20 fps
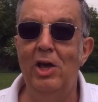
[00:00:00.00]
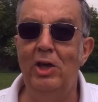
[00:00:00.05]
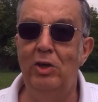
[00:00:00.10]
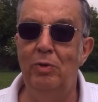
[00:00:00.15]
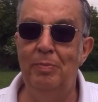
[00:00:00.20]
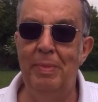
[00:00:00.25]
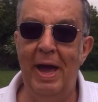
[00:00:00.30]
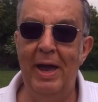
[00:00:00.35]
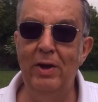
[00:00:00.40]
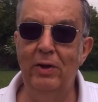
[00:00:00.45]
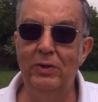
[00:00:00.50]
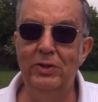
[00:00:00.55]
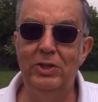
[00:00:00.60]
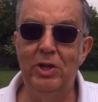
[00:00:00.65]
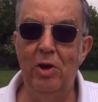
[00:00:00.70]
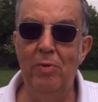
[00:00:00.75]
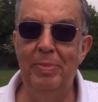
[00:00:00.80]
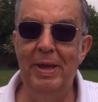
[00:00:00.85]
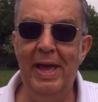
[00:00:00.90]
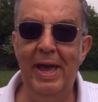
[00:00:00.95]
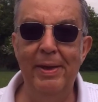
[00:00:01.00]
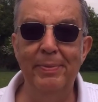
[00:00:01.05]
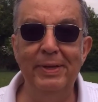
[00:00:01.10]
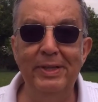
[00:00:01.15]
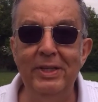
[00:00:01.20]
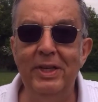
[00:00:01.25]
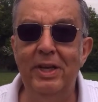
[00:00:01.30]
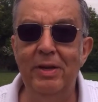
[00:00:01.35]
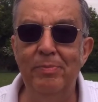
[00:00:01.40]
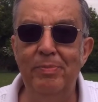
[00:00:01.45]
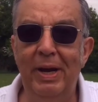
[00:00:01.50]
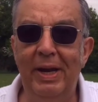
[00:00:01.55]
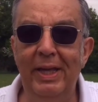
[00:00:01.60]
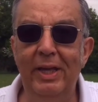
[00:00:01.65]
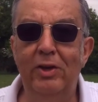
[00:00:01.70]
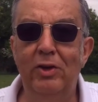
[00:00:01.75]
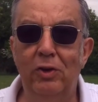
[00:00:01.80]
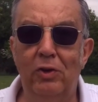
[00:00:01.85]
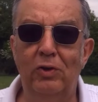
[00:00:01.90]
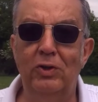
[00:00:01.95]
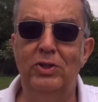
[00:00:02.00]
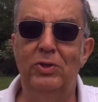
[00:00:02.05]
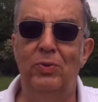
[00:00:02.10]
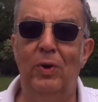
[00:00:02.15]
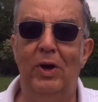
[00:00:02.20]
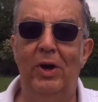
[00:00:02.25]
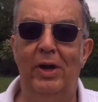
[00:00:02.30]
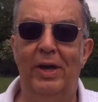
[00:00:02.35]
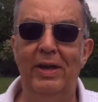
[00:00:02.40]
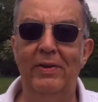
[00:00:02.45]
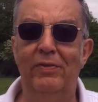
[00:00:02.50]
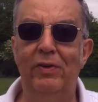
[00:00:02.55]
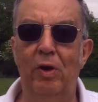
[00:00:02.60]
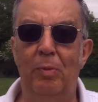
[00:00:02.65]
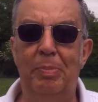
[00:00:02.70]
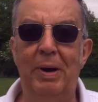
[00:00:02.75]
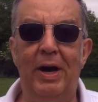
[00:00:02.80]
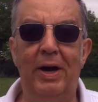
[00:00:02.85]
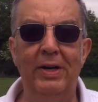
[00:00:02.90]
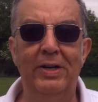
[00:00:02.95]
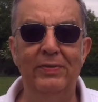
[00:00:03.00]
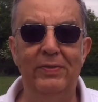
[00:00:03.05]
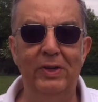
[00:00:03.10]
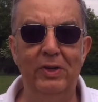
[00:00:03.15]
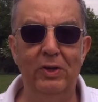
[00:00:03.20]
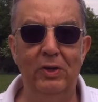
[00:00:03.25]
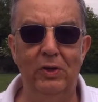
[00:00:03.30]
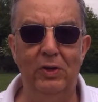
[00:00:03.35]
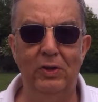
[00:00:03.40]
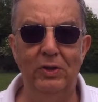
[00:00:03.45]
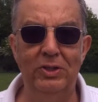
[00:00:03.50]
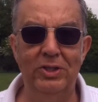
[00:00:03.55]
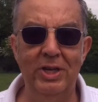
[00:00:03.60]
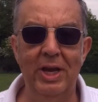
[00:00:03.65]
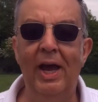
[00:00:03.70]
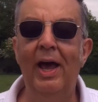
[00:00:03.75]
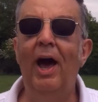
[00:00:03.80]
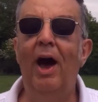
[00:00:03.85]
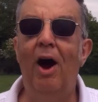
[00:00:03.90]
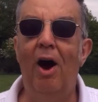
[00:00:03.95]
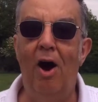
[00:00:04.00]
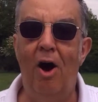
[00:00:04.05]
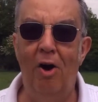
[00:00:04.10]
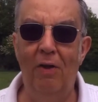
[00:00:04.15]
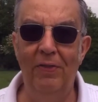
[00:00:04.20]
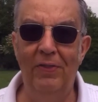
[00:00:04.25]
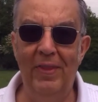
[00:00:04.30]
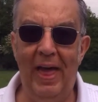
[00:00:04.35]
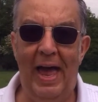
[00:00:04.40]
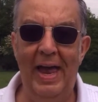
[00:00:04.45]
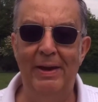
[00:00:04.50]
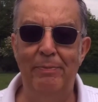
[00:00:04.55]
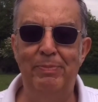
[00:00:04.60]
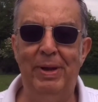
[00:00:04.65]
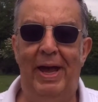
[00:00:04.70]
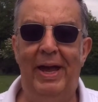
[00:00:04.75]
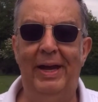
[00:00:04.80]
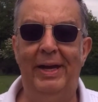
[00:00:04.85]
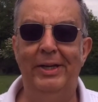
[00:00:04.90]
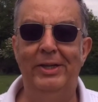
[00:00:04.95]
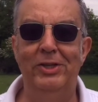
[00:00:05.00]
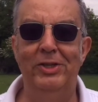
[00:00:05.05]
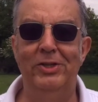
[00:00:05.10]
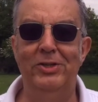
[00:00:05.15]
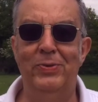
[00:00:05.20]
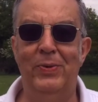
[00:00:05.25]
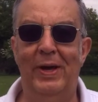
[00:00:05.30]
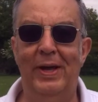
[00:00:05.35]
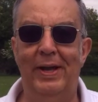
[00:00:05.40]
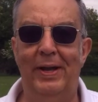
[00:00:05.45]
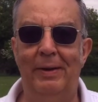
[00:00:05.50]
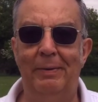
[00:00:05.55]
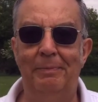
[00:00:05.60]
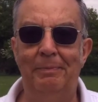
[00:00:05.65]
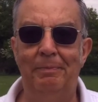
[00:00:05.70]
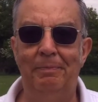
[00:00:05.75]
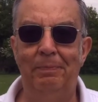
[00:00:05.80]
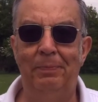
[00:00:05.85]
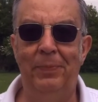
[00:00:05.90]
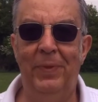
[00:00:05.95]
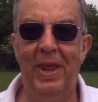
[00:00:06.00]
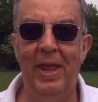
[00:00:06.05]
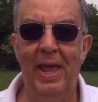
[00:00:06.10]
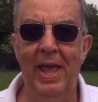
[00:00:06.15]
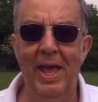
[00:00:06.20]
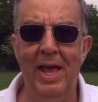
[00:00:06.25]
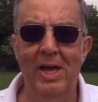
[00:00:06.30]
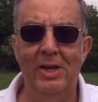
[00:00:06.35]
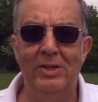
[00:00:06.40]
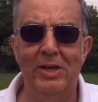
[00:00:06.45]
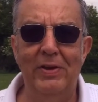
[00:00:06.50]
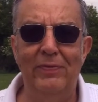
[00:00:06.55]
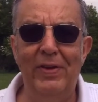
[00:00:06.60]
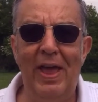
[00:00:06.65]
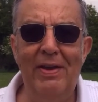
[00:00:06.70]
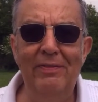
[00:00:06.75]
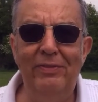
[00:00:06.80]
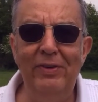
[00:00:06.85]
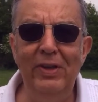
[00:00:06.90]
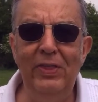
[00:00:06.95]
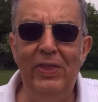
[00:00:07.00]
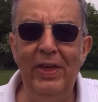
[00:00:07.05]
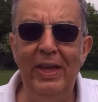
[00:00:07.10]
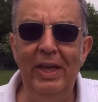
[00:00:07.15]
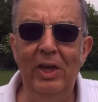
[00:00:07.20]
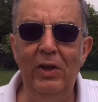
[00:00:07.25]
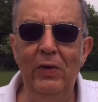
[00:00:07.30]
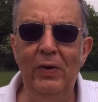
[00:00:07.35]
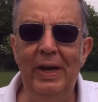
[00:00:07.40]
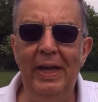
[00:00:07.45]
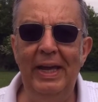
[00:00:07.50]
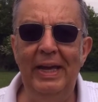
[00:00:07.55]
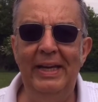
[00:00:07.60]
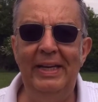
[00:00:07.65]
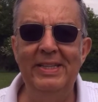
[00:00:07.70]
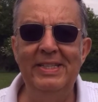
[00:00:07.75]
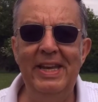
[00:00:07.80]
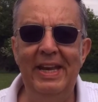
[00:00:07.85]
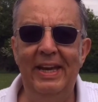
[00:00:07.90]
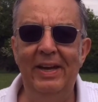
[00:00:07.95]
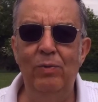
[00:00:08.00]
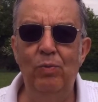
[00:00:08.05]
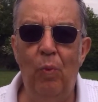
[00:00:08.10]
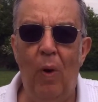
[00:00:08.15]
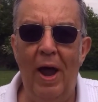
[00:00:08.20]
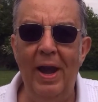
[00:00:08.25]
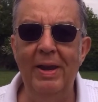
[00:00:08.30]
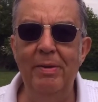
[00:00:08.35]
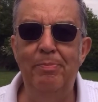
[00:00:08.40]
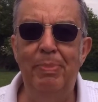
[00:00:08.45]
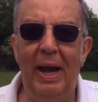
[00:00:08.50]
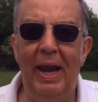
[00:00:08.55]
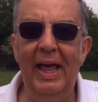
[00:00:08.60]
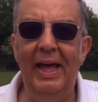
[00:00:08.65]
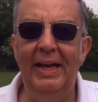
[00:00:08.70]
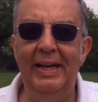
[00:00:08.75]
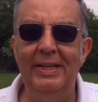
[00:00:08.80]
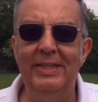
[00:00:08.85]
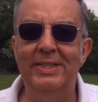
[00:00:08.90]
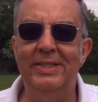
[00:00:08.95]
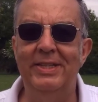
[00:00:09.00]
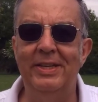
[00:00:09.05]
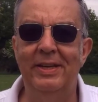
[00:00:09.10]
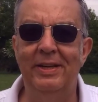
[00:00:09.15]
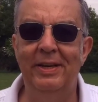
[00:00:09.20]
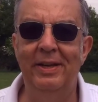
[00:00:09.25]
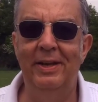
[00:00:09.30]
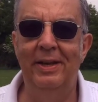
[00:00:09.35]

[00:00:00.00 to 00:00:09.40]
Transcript: You may also be able to complete coursework if you're part of a course on that page as well. So if everything you need is in one place,